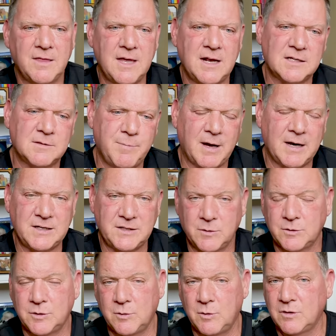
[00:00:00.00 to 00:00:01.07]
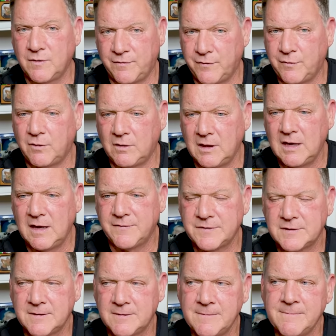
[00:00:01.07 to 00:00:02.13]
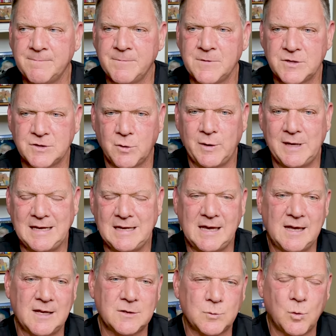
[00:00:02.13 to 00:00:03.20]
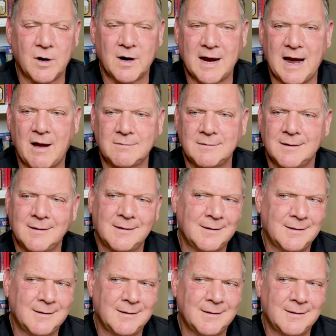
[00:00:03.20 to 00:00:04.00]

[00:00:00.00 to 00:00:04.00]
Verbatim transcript: than his buddies who are doing the full lifts, so he could get his workout.